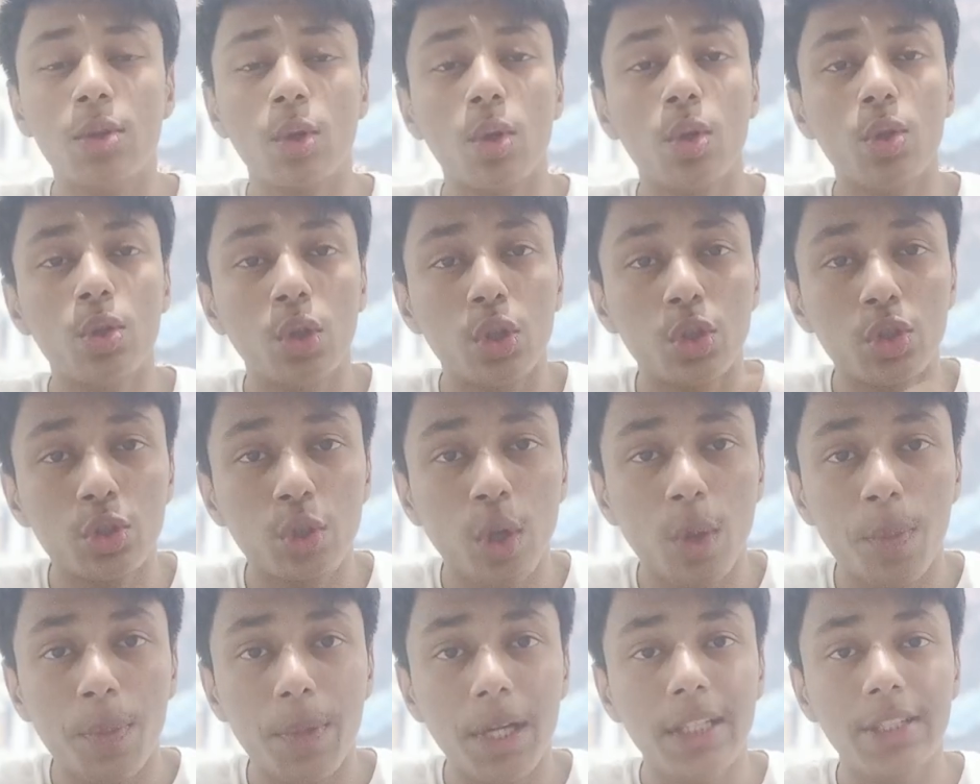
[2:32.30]
all those
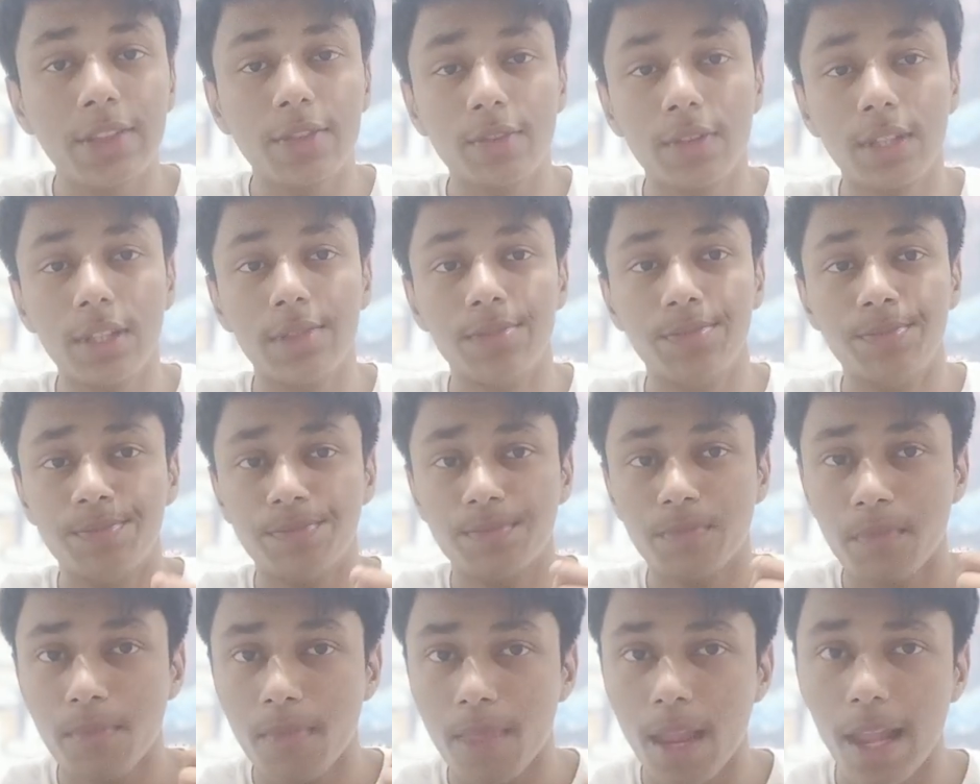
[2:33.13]
topics with
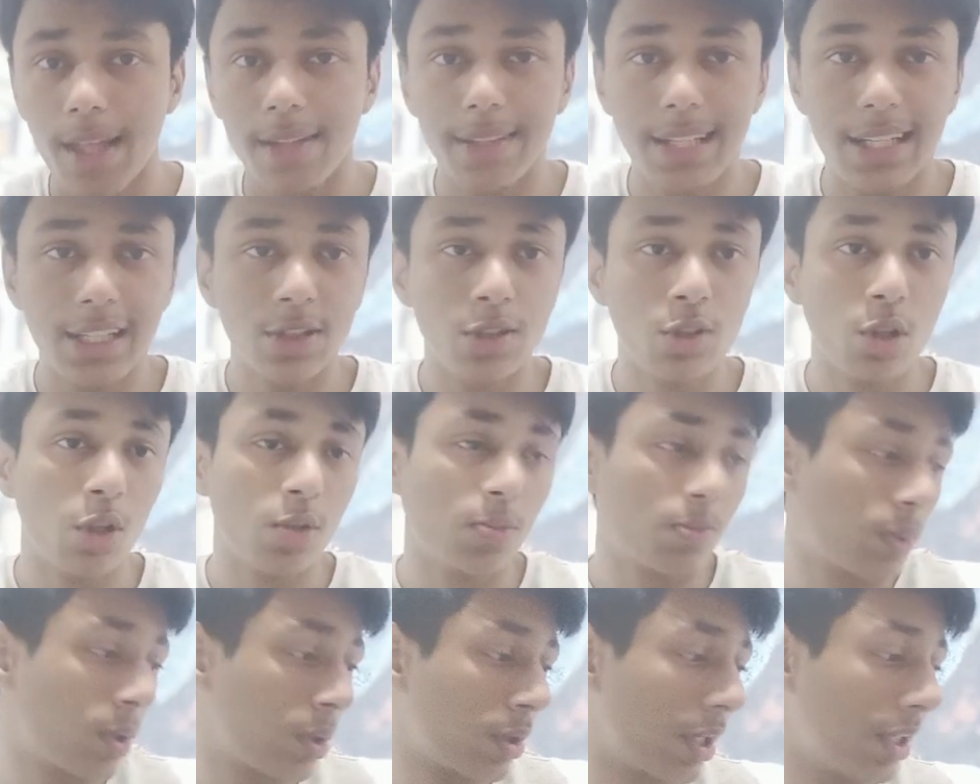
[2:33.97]
this
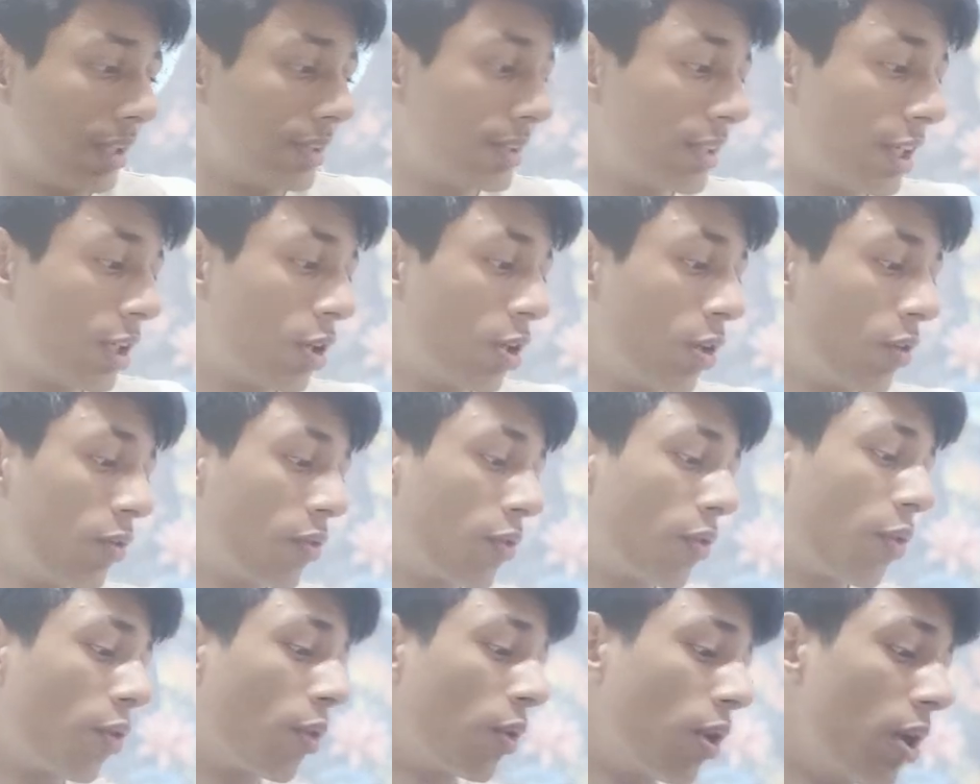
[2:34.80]
notebook instead of
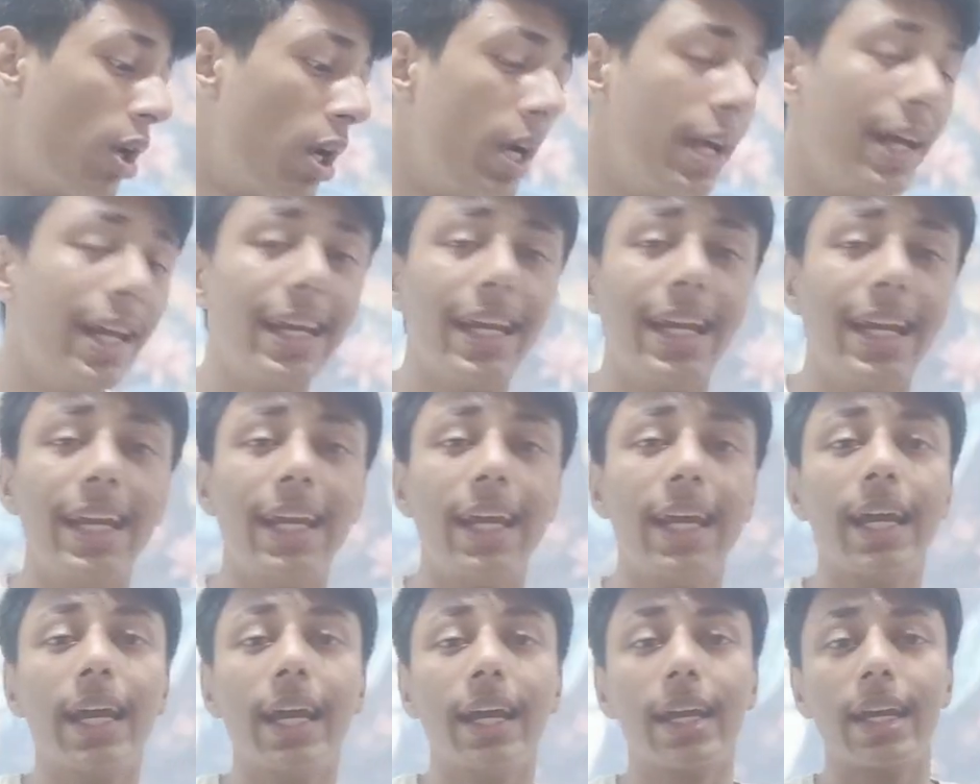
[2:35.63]

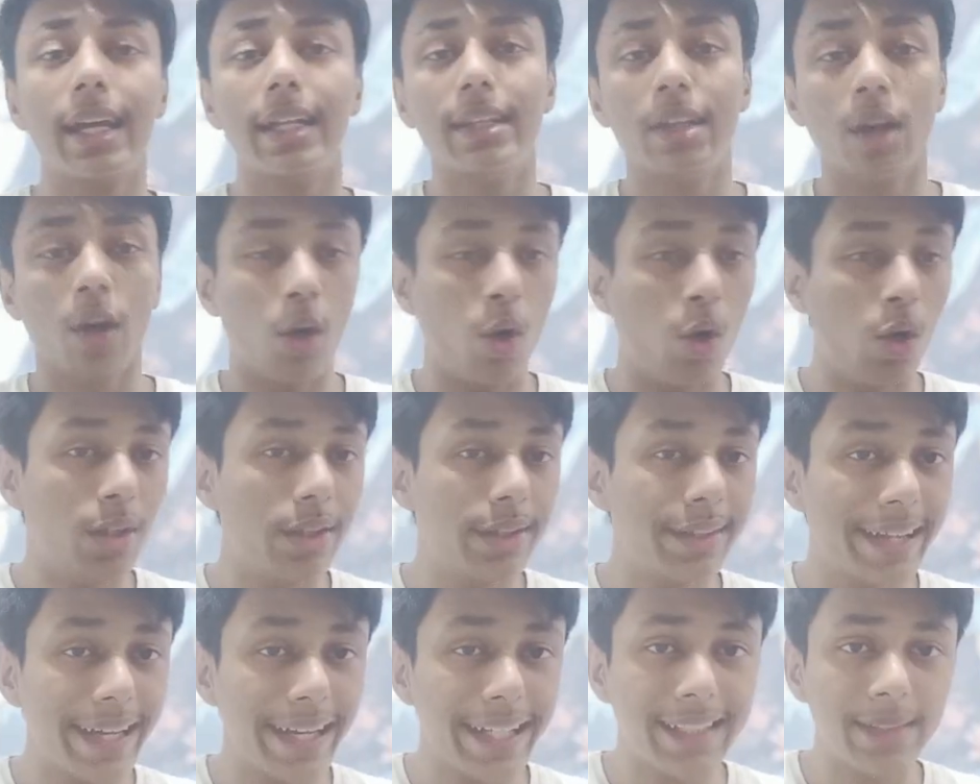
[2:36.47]
reading again the whole
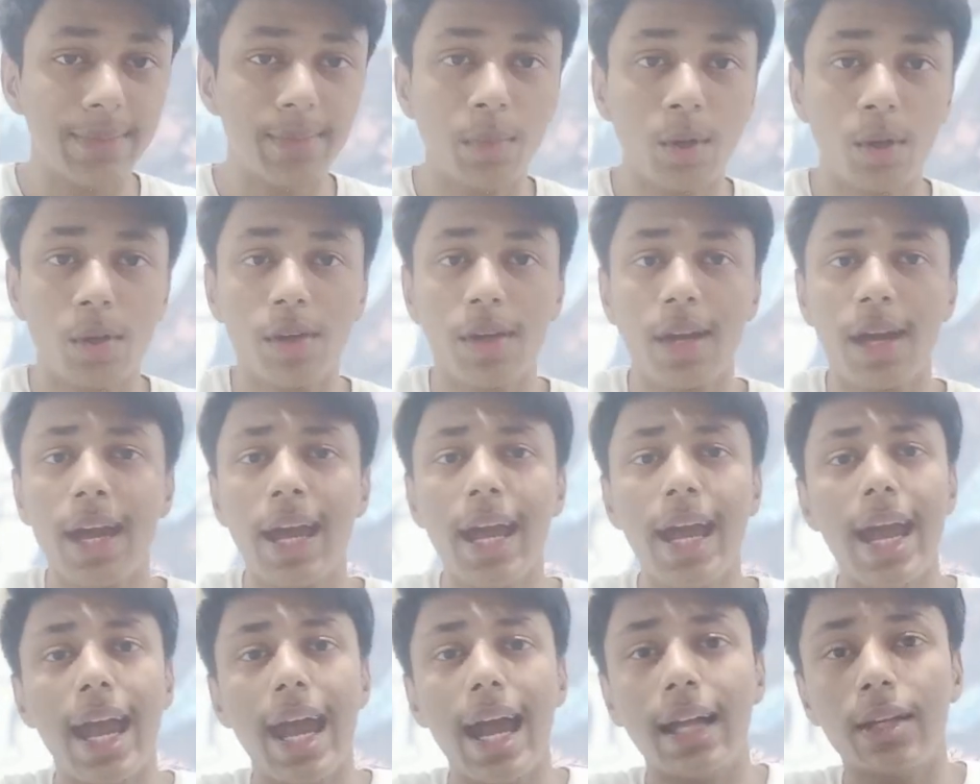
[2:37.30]
textbook,
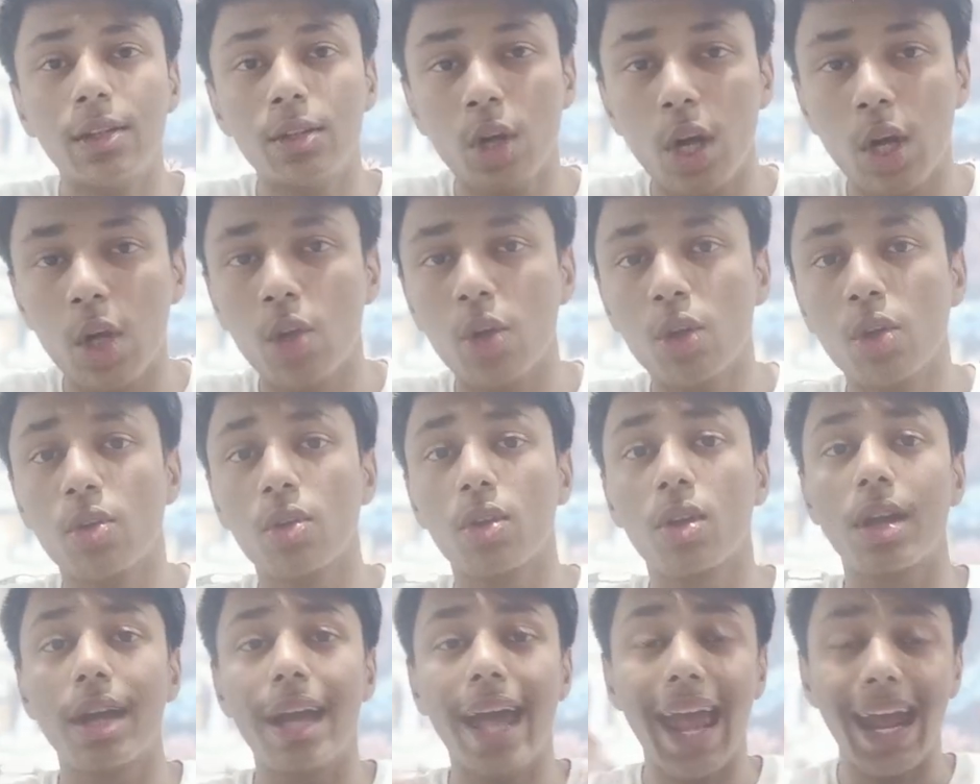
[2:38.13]
and you are
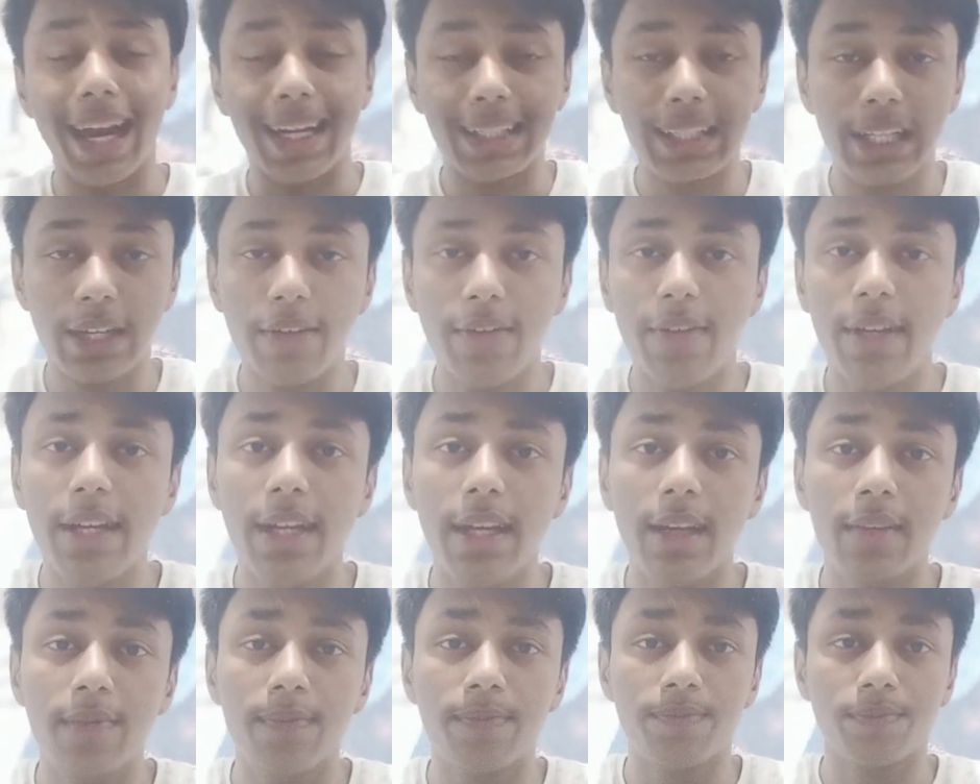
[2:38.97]

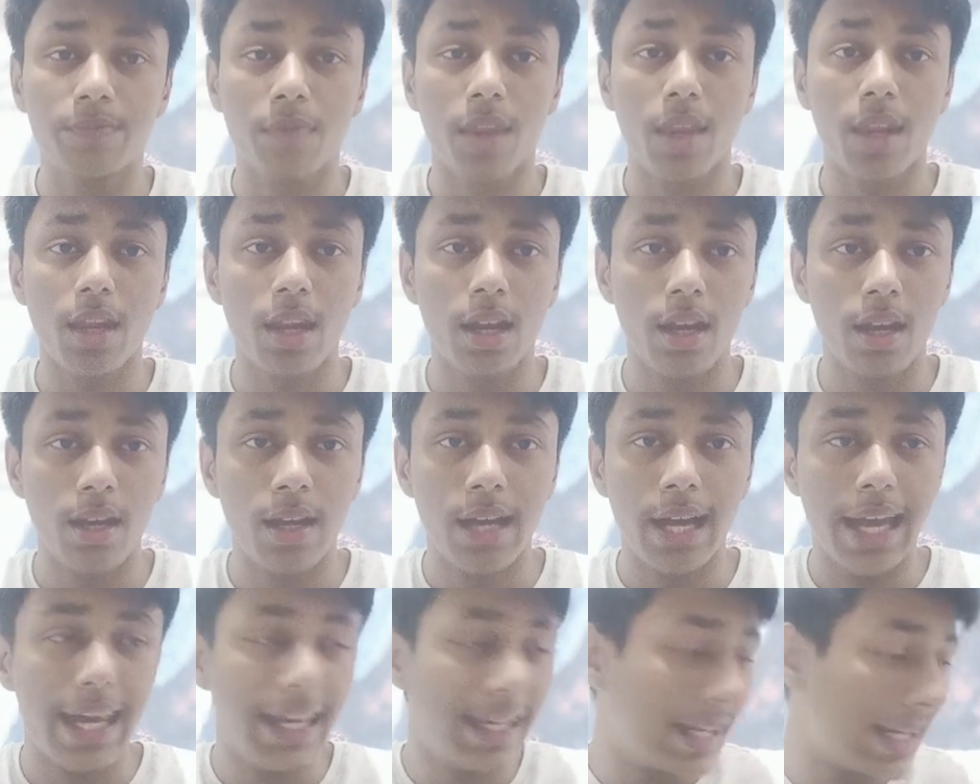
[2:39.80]
actively
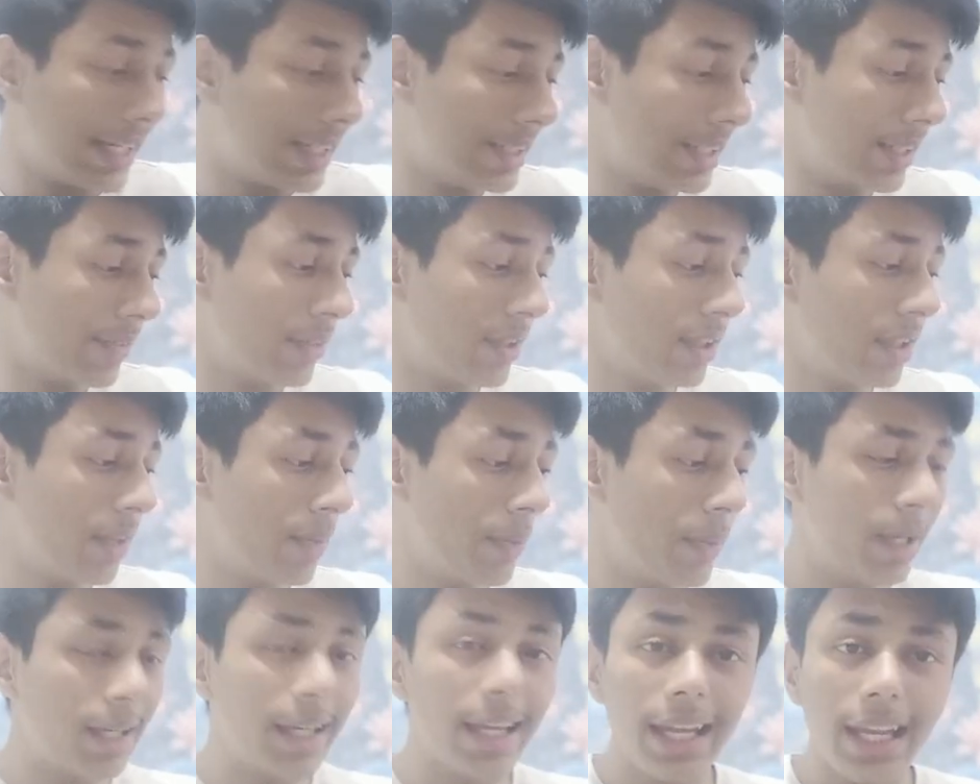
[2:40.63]
engaging with the
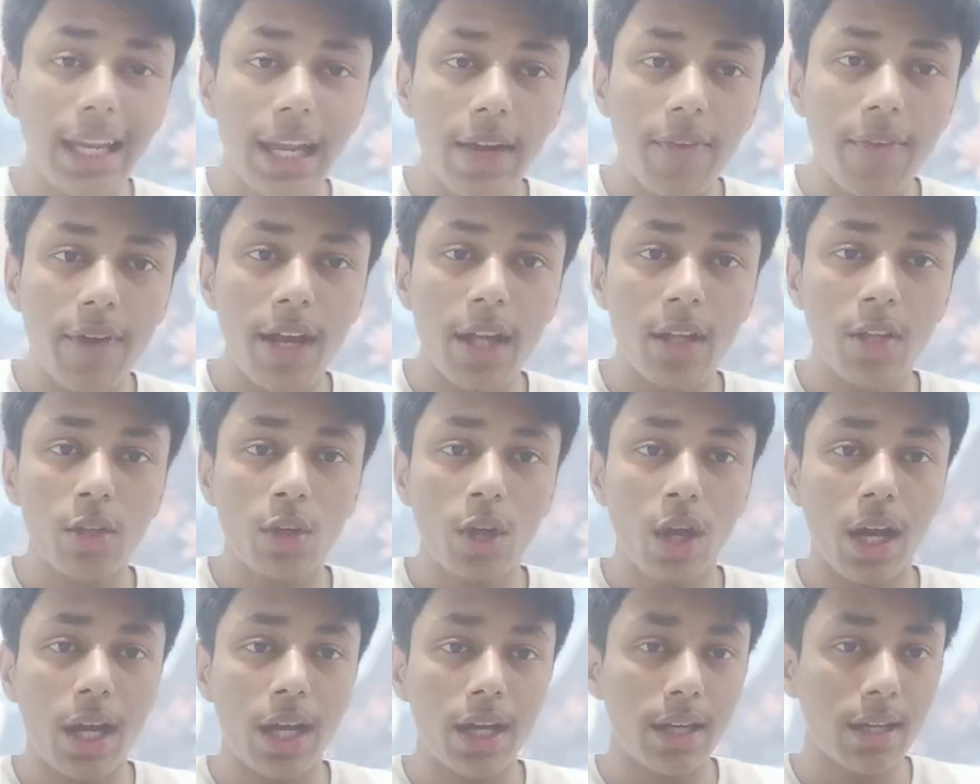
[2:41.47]
material while you
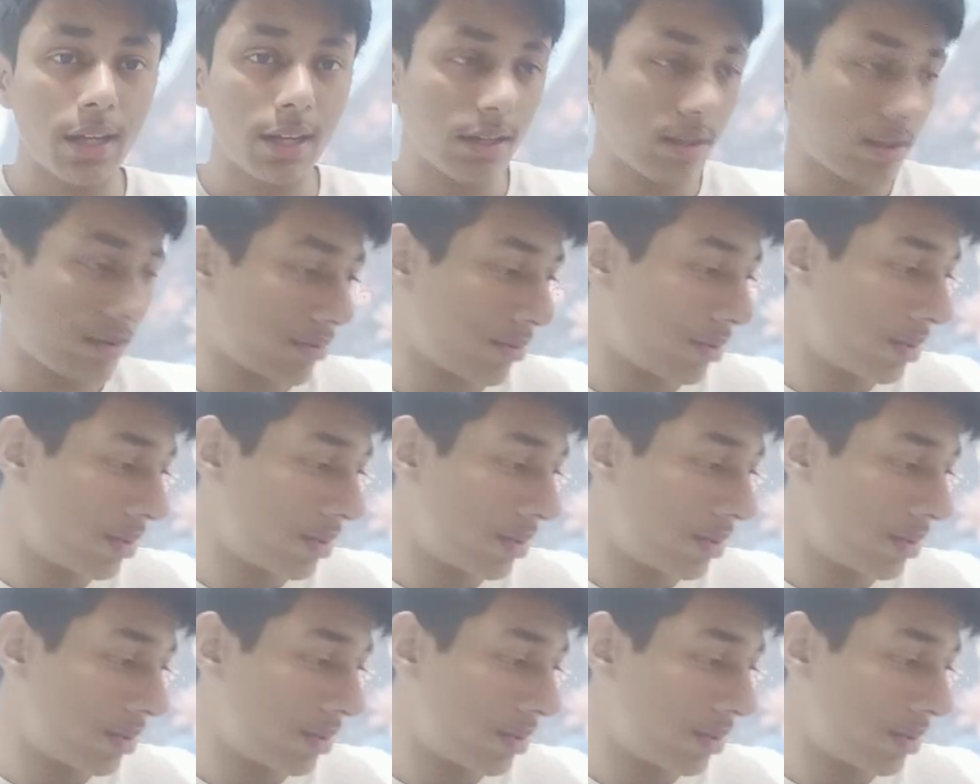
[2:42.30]
are